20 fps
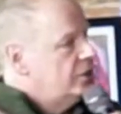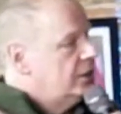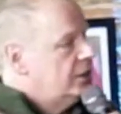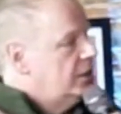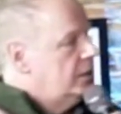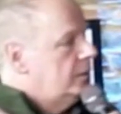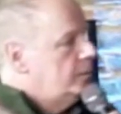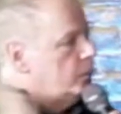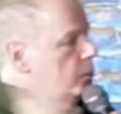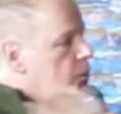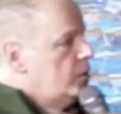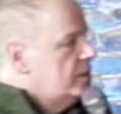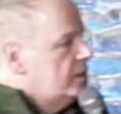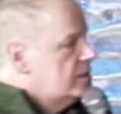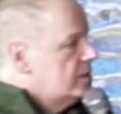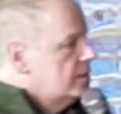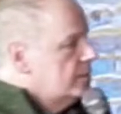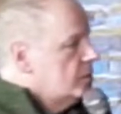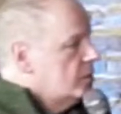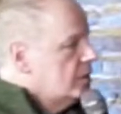in
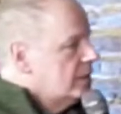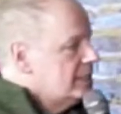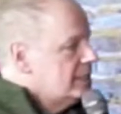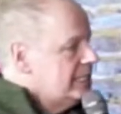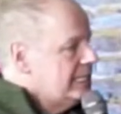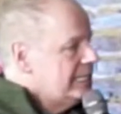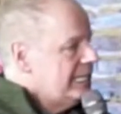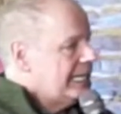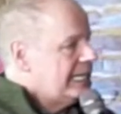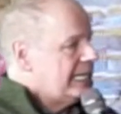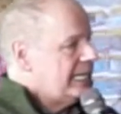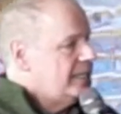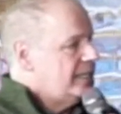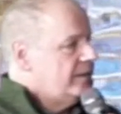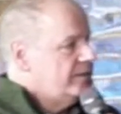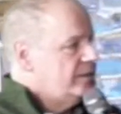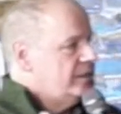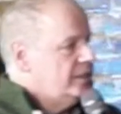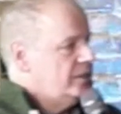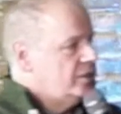Buddhism, you can see that kind
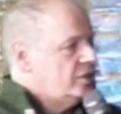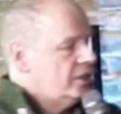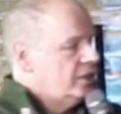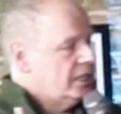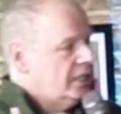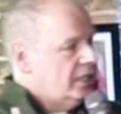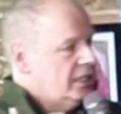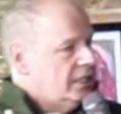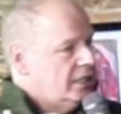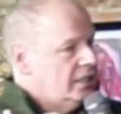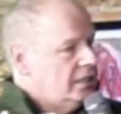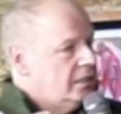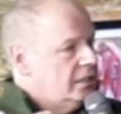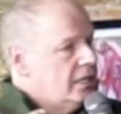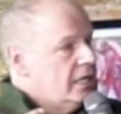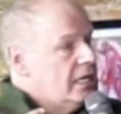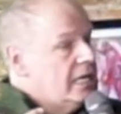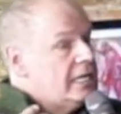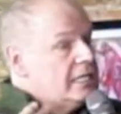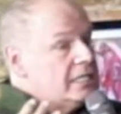of teaching in
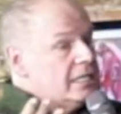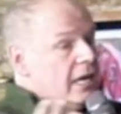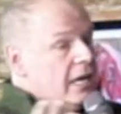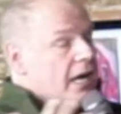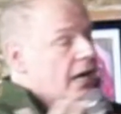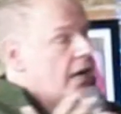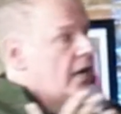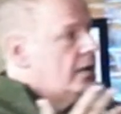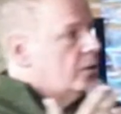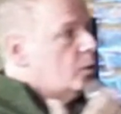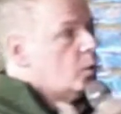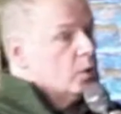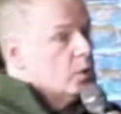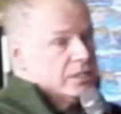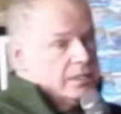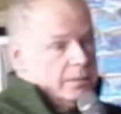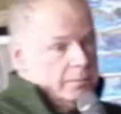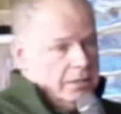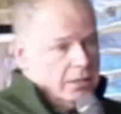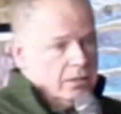
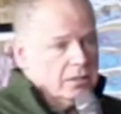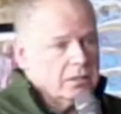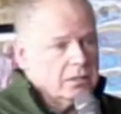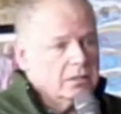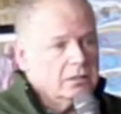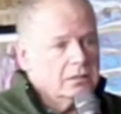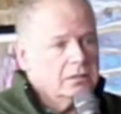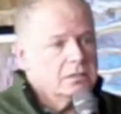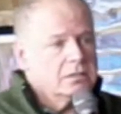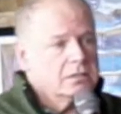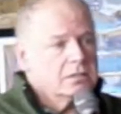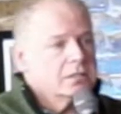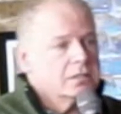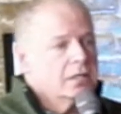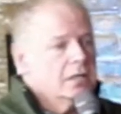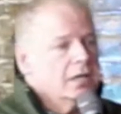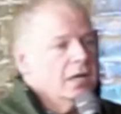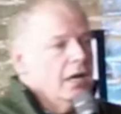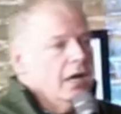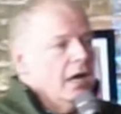Course in Miracles.
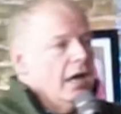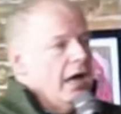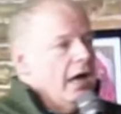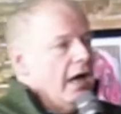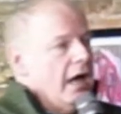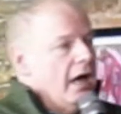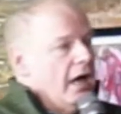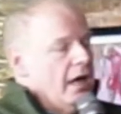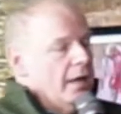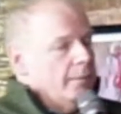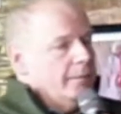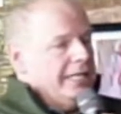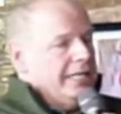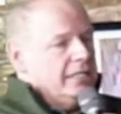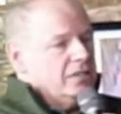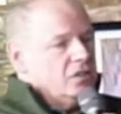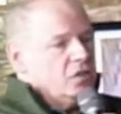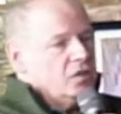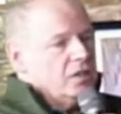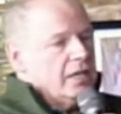
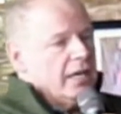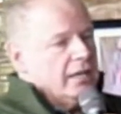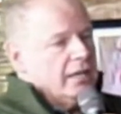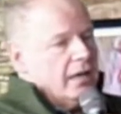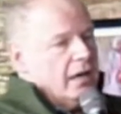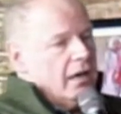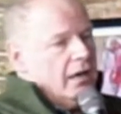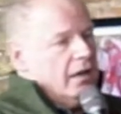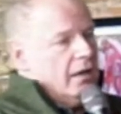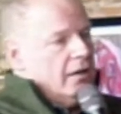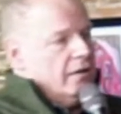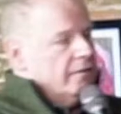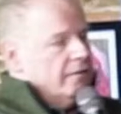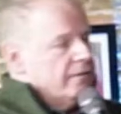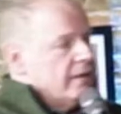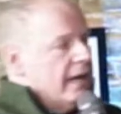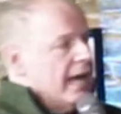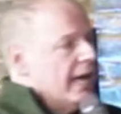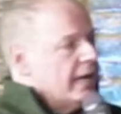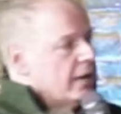Instead of,
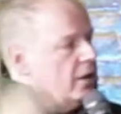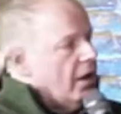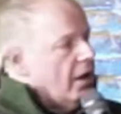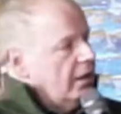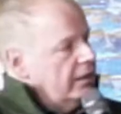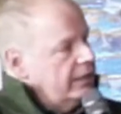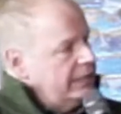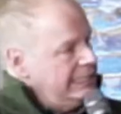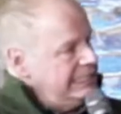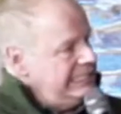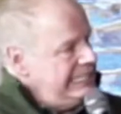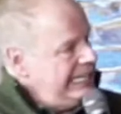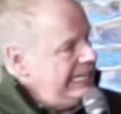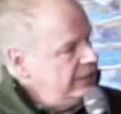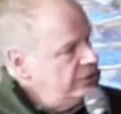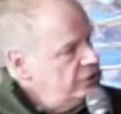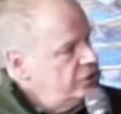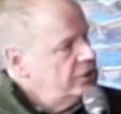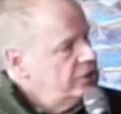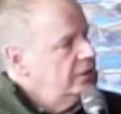I call it
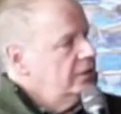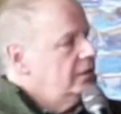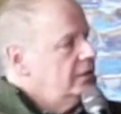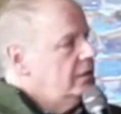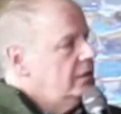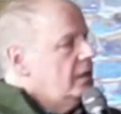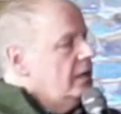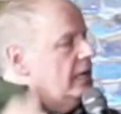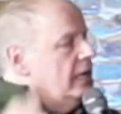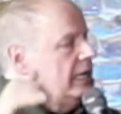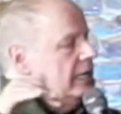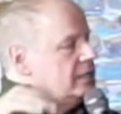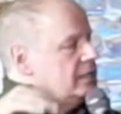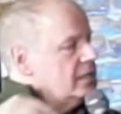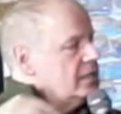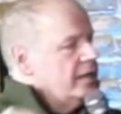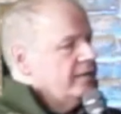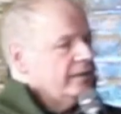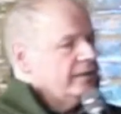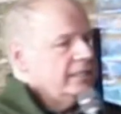intention,
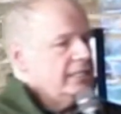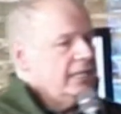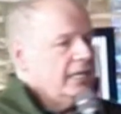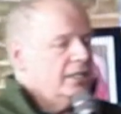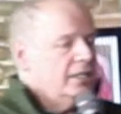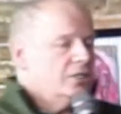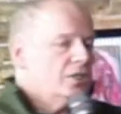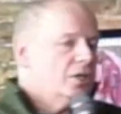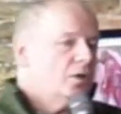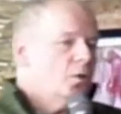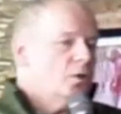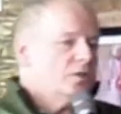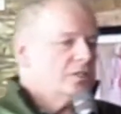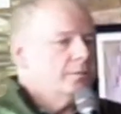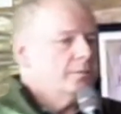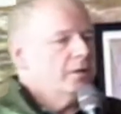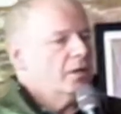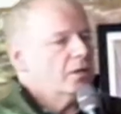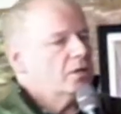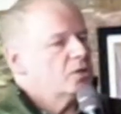instead of intention, Course in
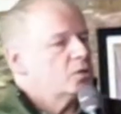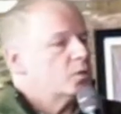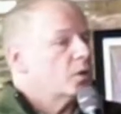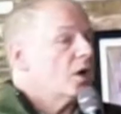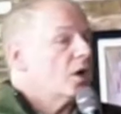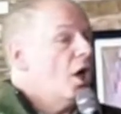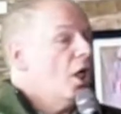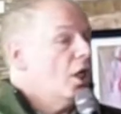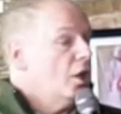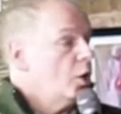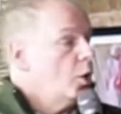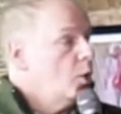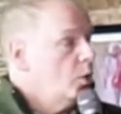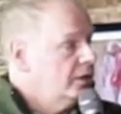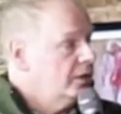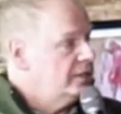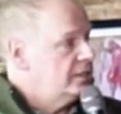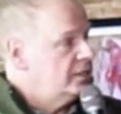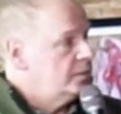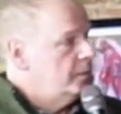Miracles would call it Holy
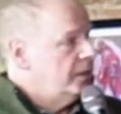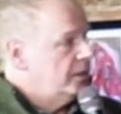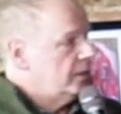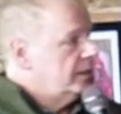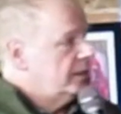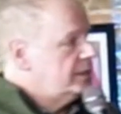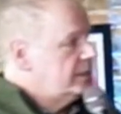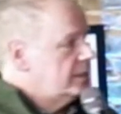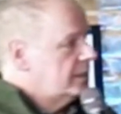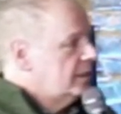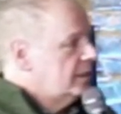Spirit.